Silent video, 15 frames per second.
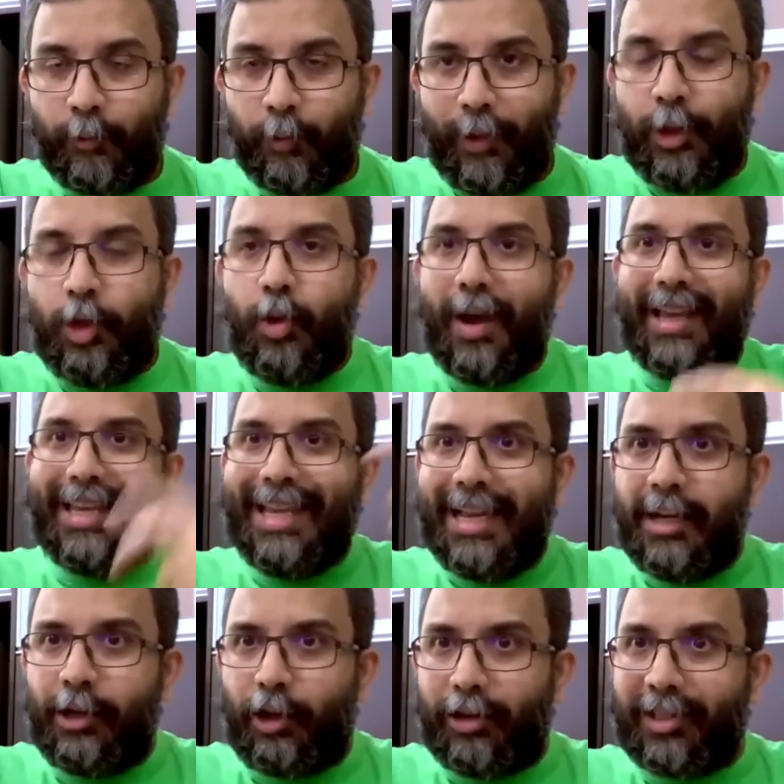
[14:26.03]
When you are
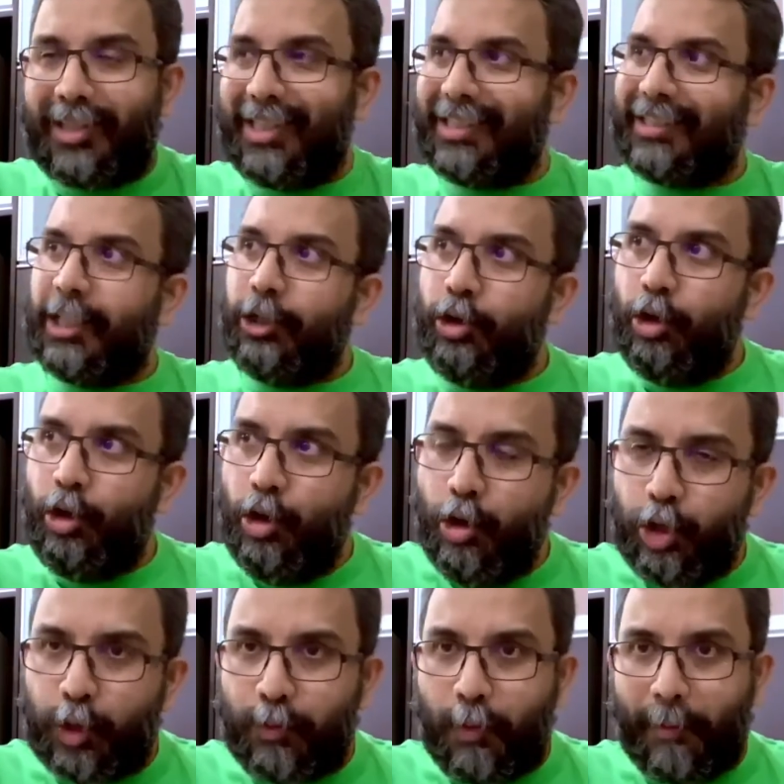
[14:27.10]
inconsistent, you
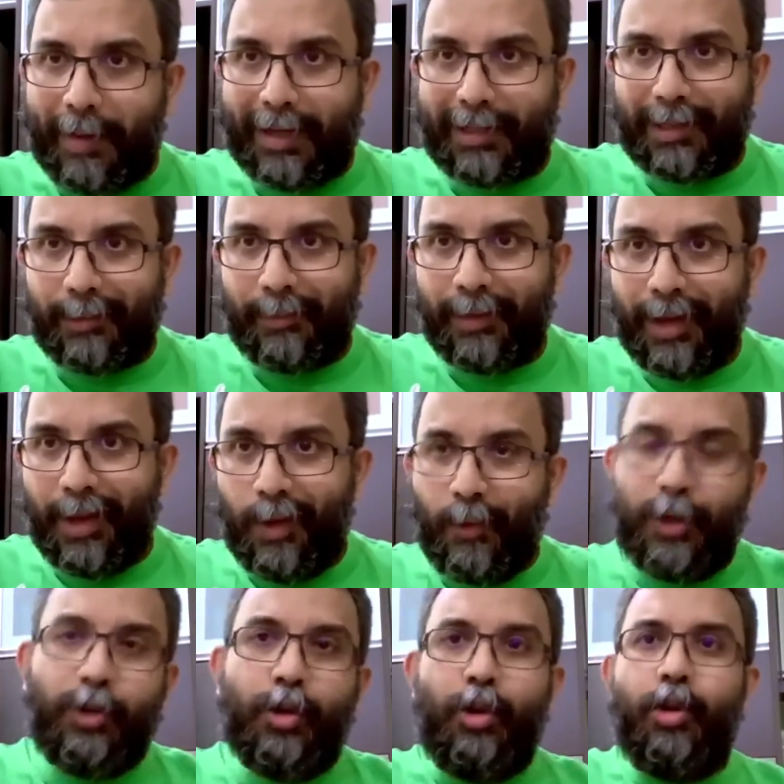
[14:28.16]
lose momentum.
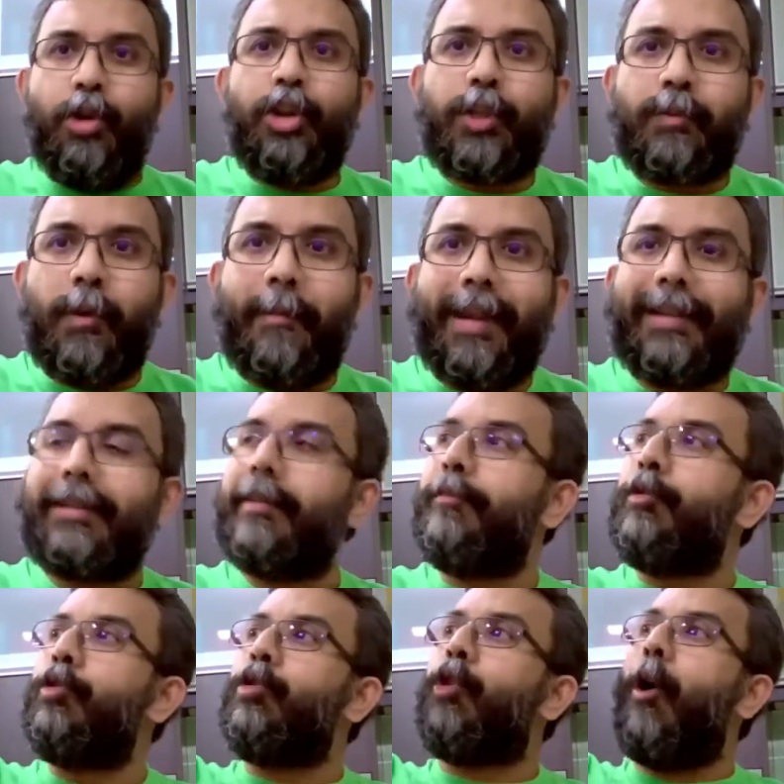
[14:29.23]
When you lose
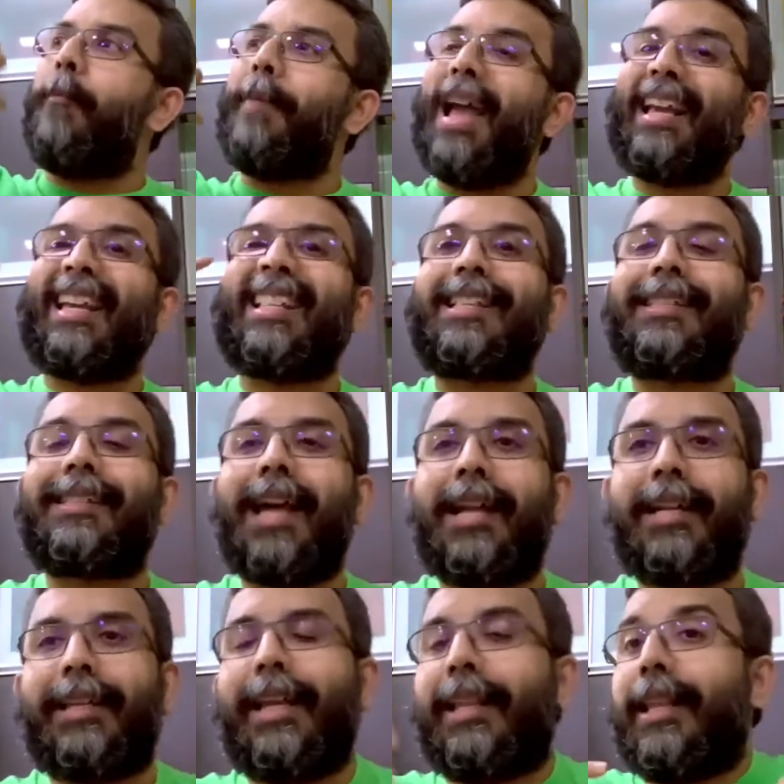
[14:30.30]
momentum, you go back and
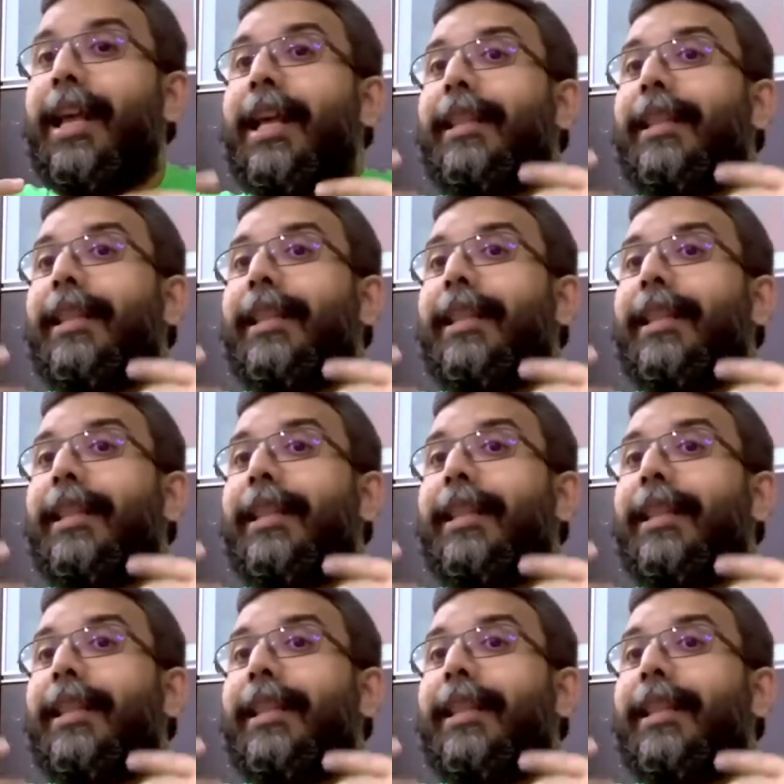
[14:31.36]
start again.